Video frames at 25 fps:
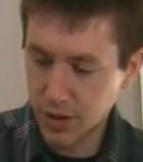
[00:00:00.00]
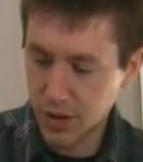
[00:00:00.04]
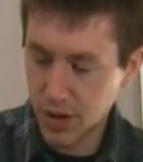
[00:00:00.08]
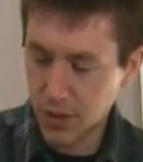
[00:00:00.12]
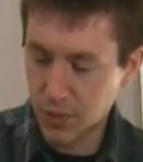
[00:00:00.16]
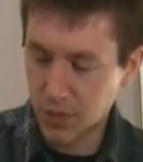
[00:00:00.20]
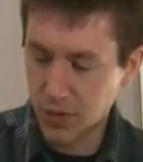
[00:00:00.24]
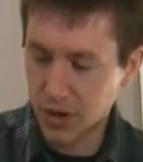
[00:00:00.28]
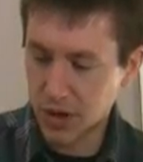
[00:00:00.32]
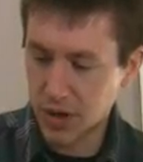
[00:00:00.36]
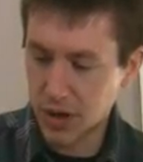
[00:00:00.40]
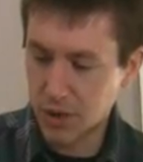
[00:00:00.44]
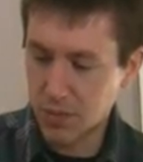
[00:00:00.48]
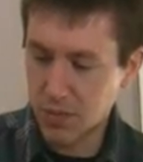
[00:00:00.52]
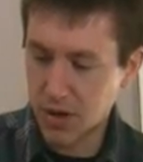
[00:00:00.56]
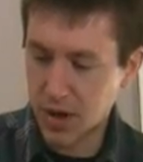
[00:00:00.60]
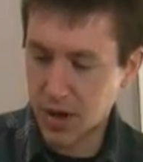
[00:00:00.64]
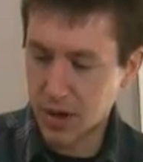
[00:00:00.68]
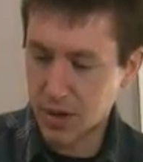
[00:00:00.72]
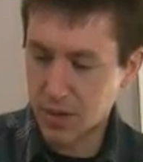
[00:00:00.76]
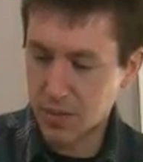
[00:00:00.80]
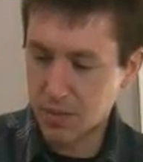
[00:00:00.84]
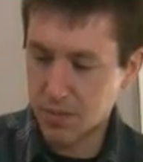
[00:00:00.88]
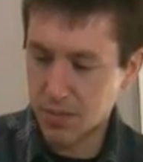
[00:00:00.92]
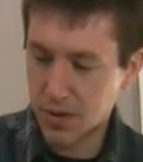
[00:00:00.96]
I'm going to get
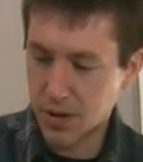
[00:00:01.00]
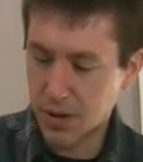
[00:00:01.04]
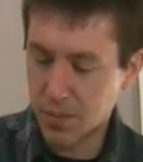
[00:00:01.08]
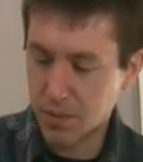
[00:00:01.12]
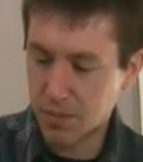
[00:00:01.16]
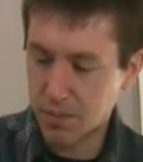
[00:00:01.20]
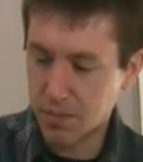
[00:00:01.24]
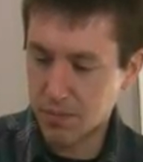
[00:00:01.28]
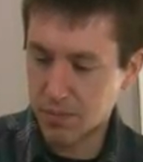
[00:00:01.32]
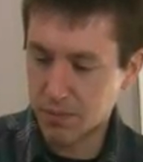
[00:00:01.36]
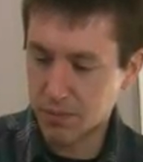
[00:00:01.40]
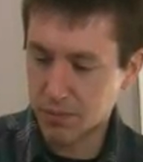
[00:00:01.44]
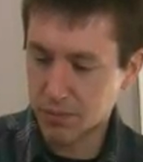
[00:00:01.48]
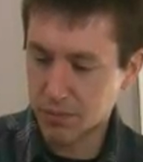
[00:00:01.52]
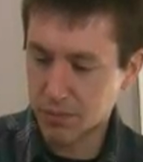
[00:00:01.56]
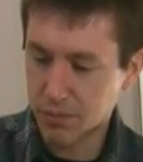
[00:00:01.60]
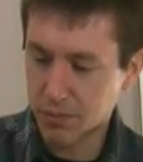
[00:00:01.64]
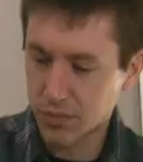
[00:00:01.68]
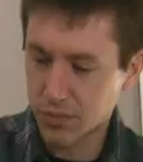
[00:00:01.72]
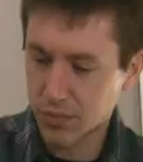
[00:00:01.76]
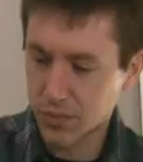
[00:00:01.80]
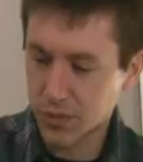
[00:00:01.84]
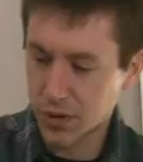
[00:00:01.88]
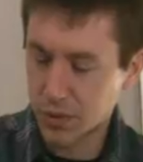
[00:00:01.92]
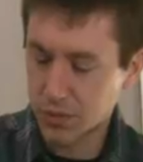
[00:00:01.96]
my
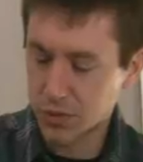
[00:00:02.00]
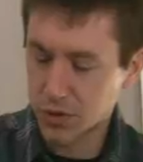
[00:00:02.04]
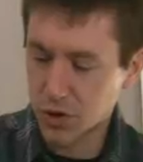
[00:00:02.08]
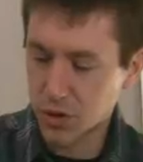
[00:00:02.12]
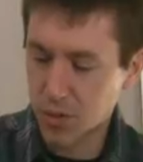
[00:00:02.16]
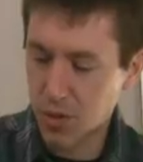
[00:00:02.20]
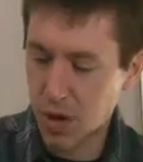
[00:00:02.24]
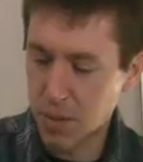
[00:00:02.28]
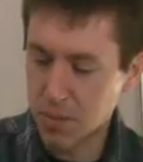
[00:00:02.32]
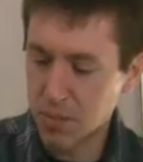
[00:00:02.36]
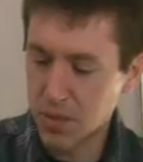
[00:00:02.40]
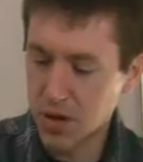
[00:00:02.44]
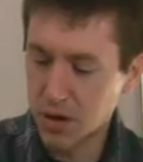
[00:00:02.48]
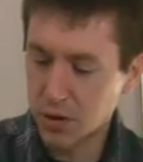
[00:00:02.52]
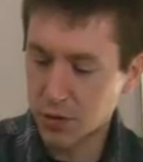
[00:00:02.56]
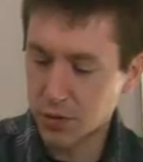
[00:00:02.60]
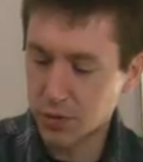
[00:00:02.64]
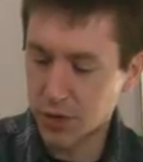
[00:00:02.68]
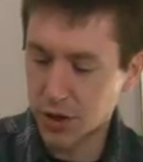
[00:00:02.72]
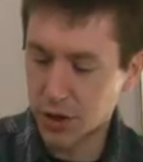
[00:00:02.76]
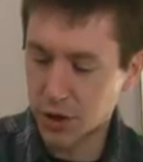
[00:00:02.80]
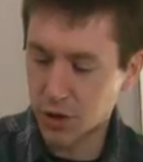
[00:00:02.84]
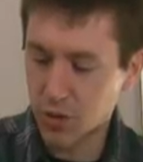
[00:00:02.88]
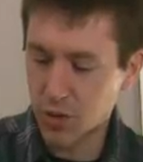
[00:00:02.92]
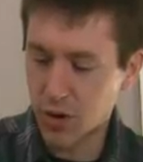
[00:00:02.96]
my middle
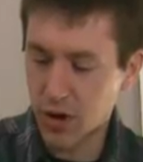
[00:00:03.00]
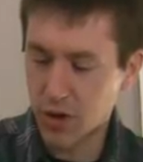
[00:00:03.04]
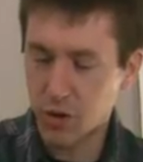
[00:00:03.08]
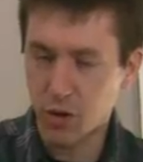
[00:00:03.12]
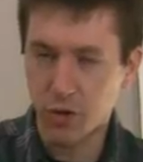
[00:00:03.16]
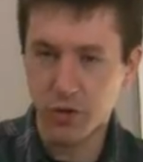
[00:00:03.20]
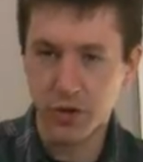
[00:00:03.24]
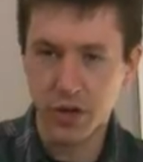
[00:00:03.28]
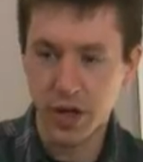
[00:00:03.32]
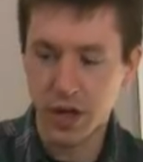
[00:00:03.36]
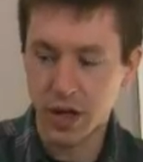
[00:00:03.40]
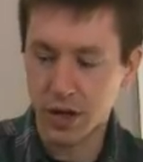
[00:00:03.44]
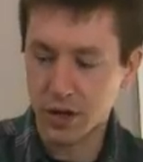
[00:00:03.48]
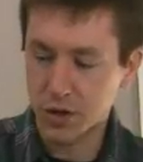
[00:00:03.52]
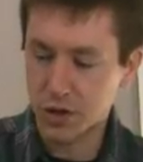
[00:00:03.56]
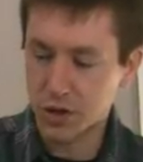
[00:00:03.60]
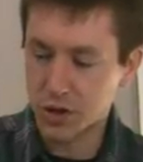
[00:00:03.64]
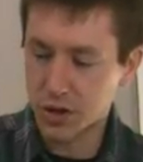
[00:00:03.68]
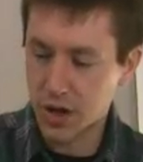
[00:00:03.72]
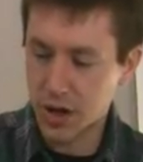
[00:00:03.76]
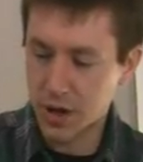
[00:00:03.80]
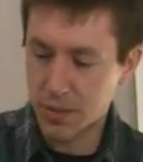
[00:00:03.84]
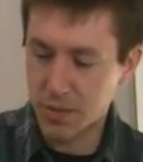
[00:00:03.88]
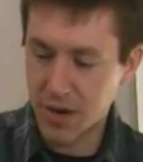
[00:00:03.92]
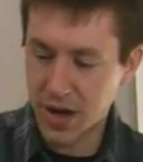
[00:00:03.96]
finger rather on the edge,
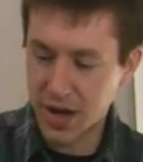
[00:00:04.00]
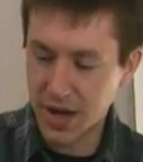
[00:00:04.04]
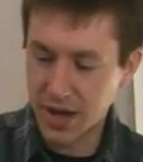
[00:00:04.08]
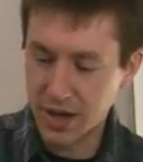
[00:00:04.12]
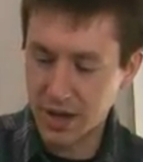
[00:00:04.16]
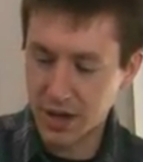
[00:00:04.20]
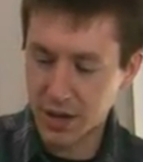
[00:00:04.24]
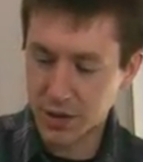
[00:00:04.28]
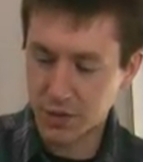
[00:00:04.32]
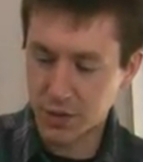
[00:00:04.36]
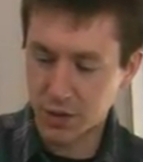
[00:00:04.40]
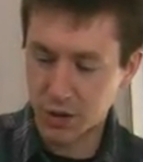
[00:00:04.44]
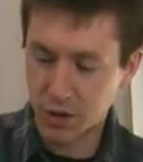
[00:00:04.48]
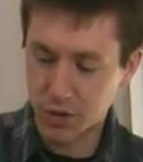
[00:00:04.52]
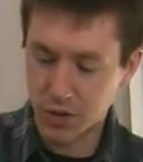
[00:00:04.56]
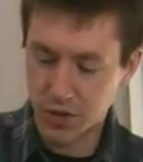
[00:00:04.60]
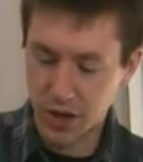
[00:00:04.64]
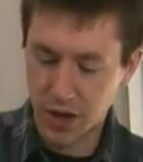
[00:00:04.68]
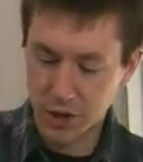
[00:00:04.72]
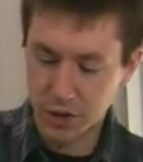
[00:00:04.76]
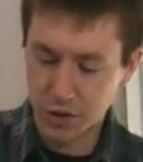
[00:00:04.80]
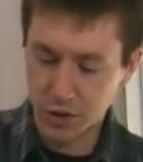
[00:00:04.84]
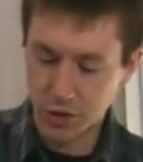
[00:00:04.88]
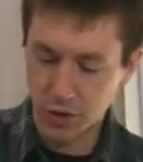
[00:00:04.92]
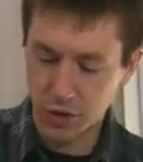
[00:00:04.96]
and my index finger is
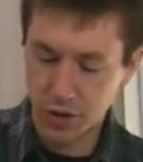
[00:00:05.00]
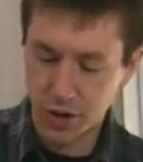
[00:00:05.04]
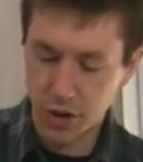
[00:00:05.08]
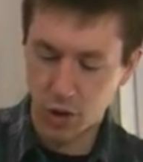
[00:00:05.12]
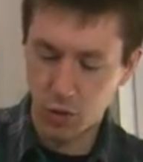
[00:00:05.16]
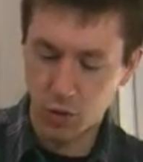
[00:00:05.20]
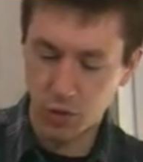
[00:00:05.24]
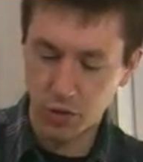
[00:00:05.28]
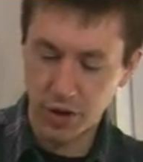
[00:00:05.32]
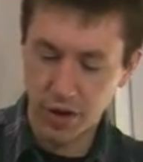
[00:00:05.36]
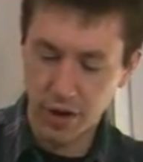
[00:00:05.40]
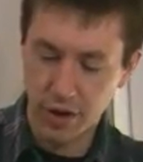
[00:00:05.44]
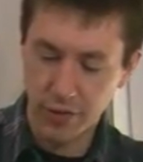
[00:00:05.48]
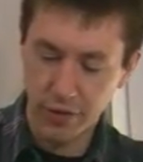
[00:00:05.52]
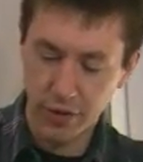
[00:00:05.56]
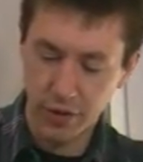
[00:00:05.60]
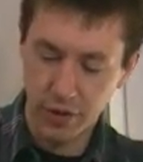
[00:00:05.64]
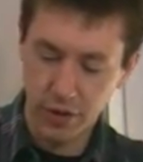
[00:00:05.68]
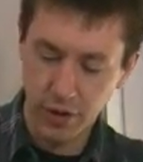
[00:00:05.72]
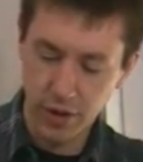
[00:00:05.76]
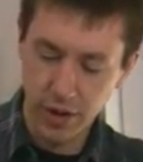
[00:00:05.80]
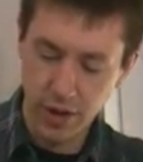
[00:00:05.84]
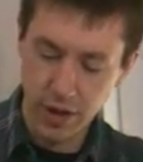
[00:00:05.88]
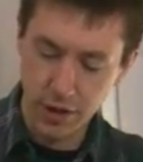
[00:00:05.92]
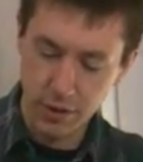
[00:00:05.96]
actually going to hold down the
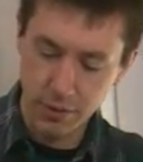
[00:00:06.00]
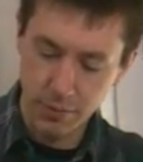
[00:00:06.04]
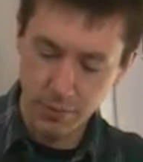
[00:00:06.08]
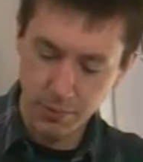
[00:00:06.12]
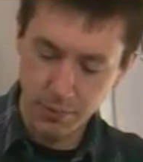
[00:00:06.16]
lid.